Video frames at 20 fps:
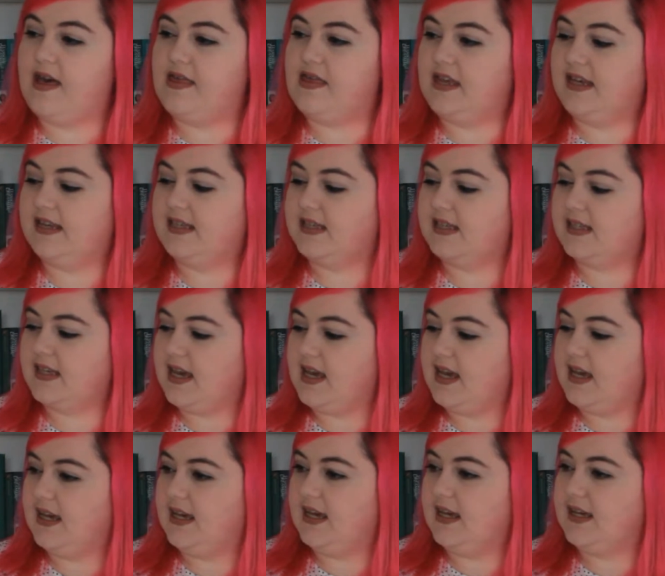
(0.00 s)
This
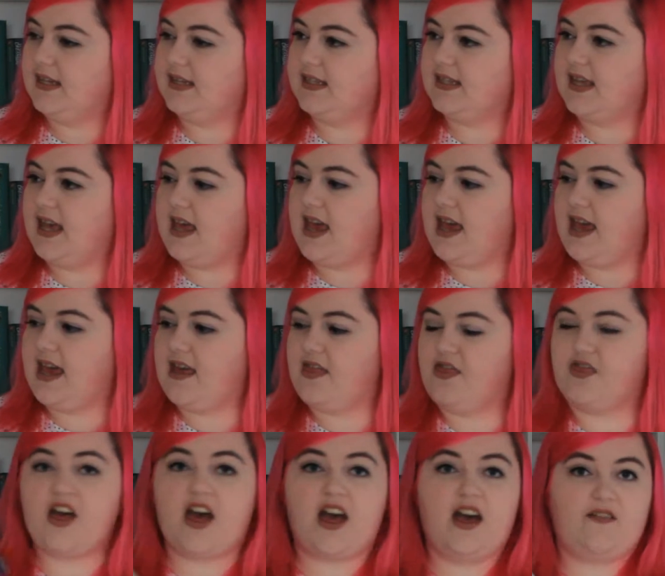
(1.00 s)
is a
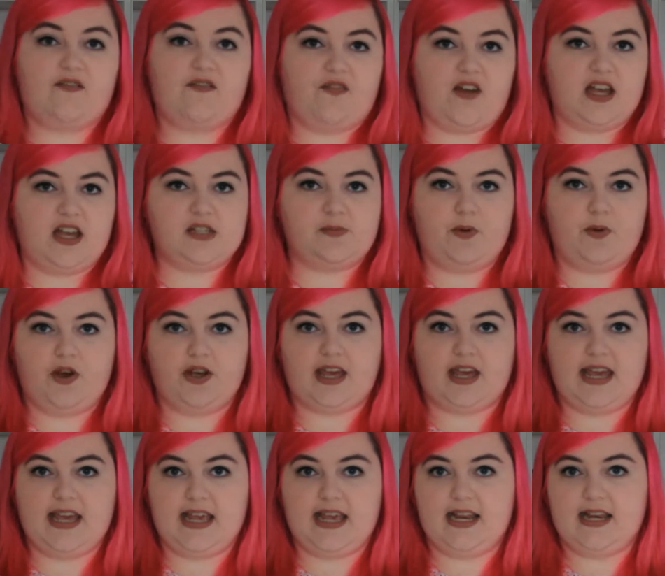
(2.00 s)
first book
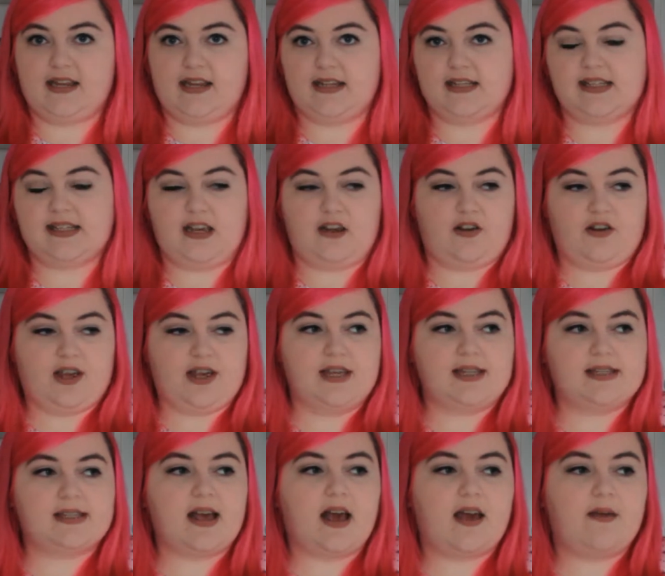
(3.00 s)
in a
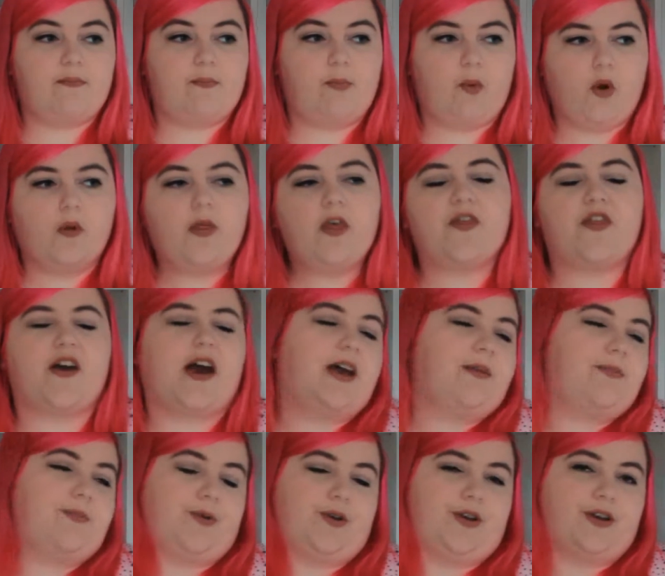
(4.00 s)
series. I bought the
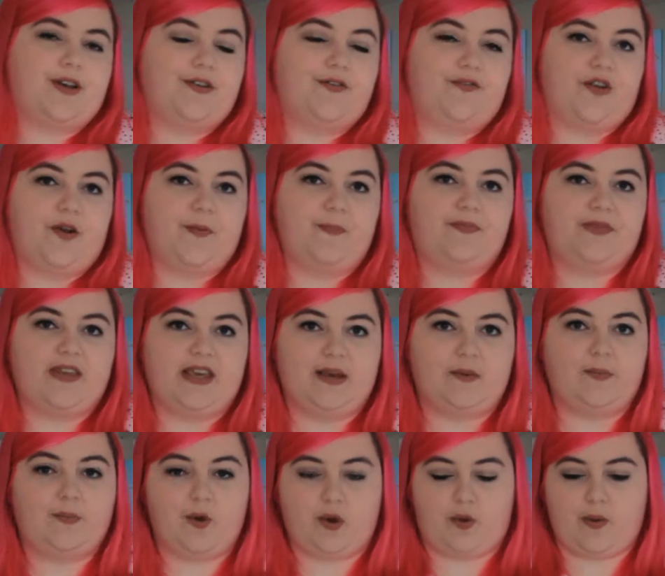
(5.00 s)
3rd book from the
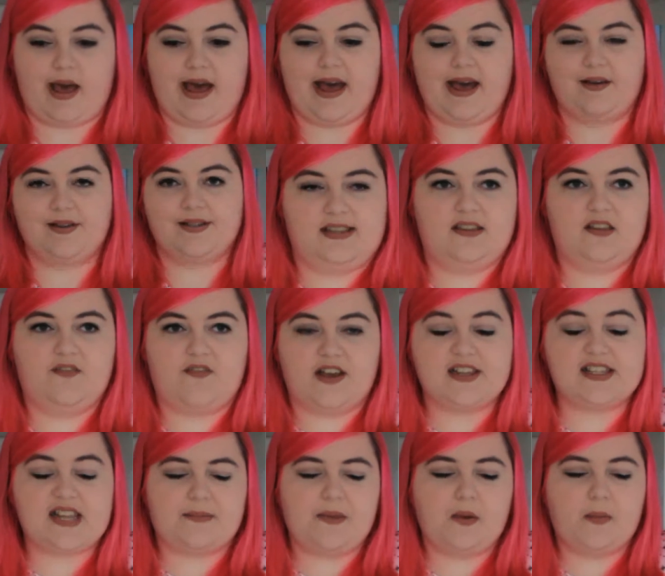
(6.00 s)
book warehouse the
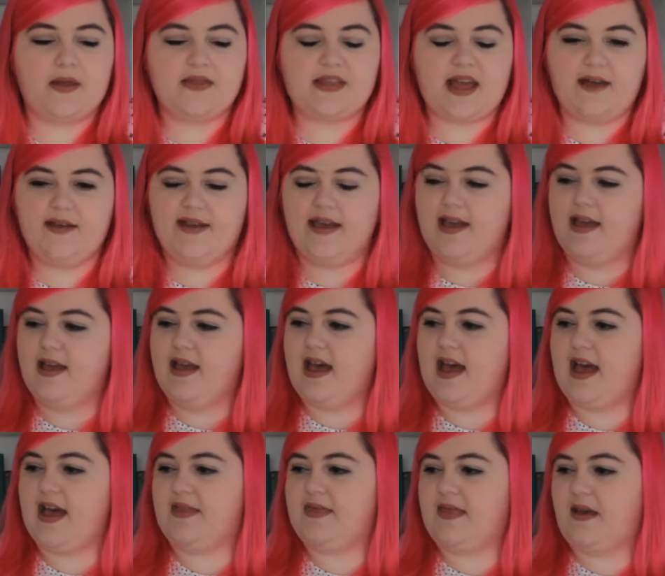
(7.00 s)
first time I went there,
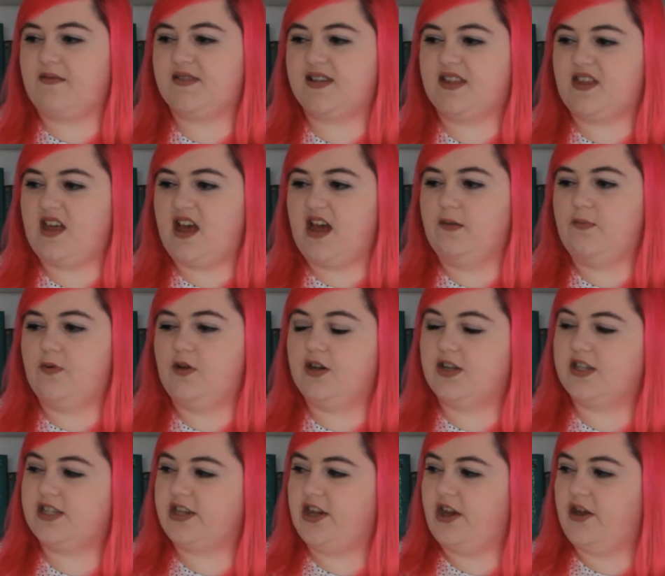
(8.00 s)
and that was the 3rd
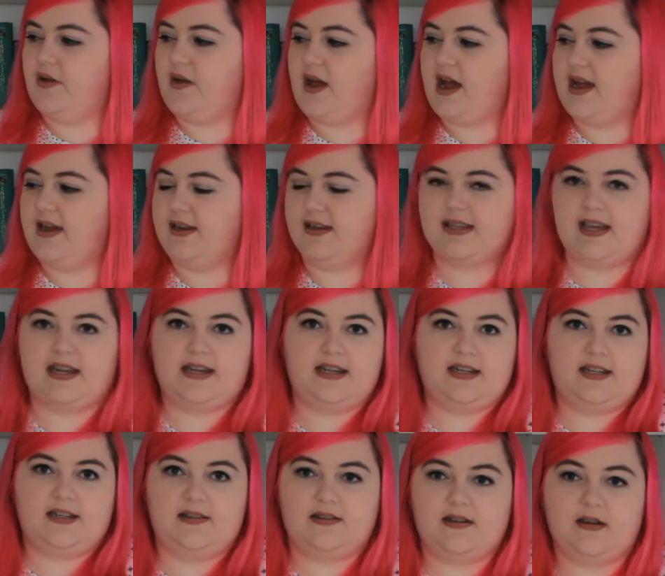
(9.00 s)
book, so I
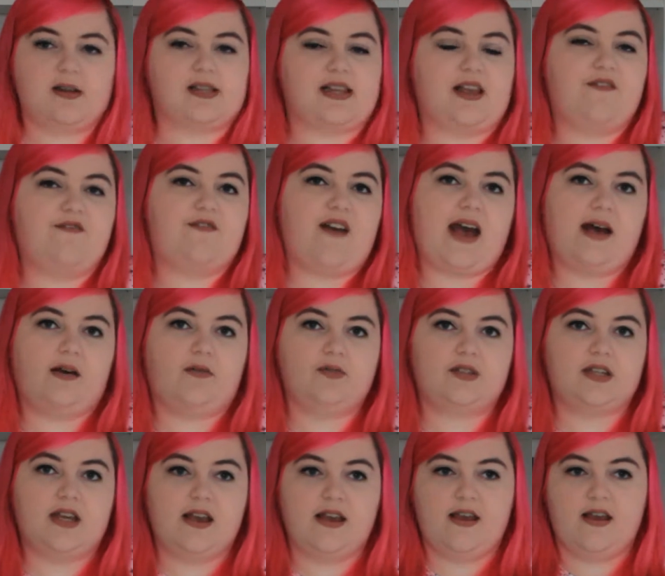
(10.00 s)
decided, because I
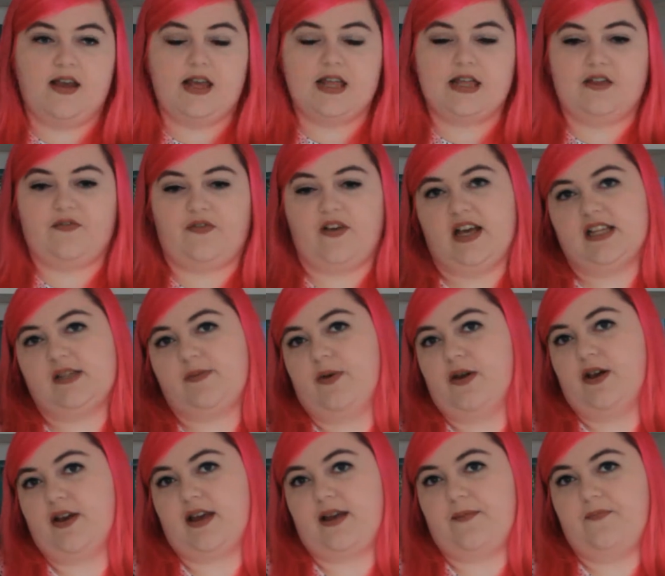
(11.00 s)
found the 1st
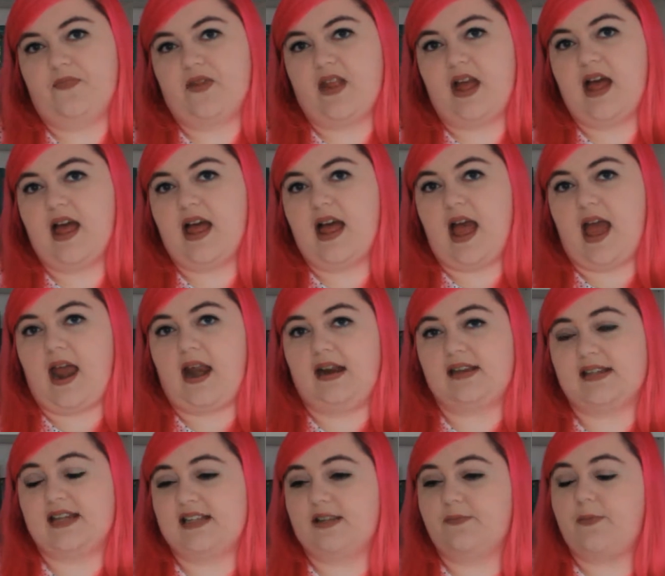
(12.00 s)
book, and I
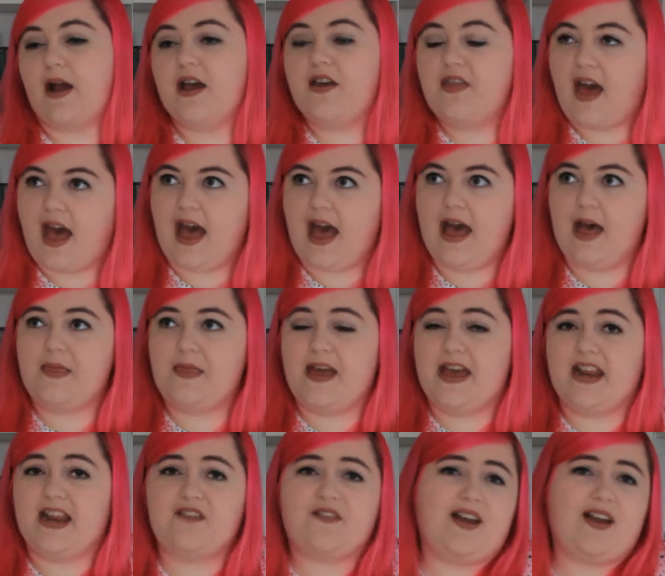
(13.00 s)
decided to buy that, and
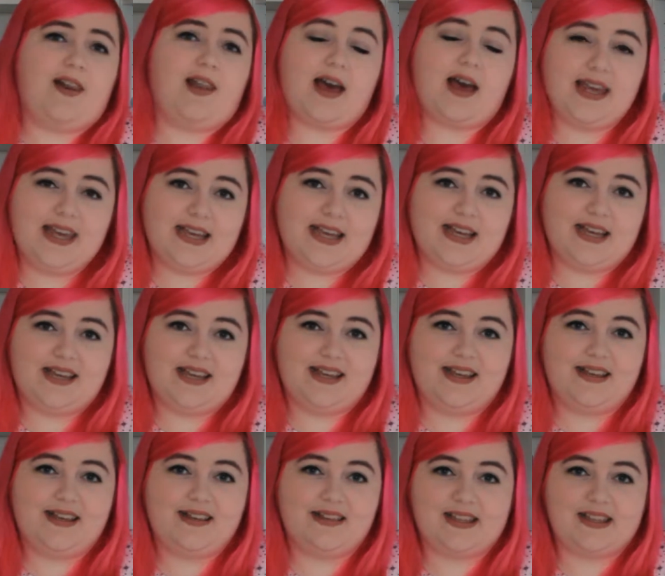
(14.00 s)
then if I like
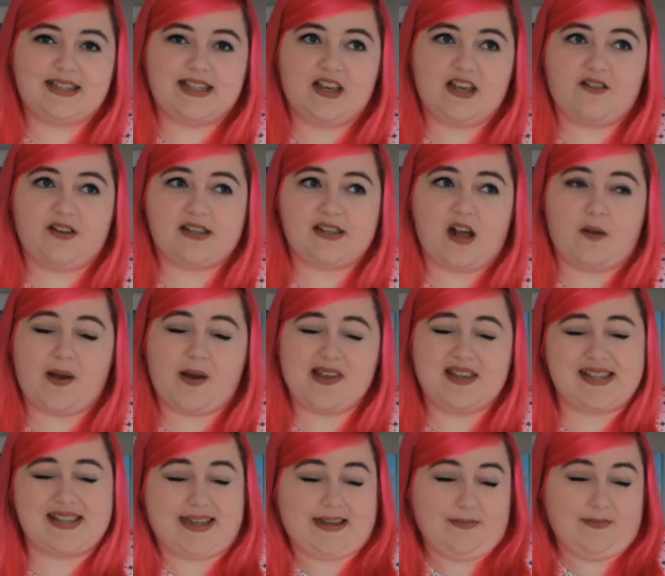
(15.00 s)
the series I'll buy
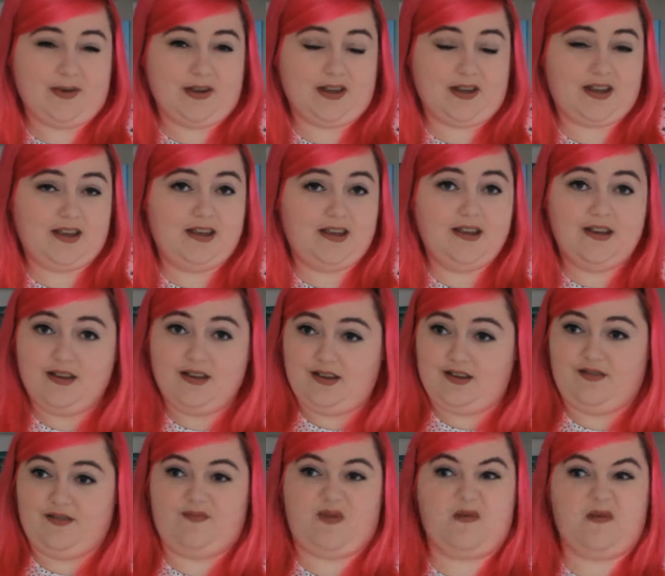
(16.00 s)
the 2nd book,
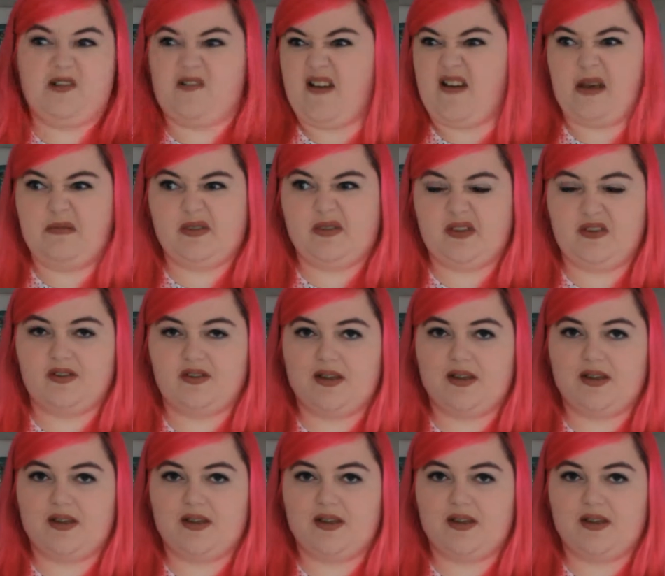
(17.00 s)
probably off Amazon or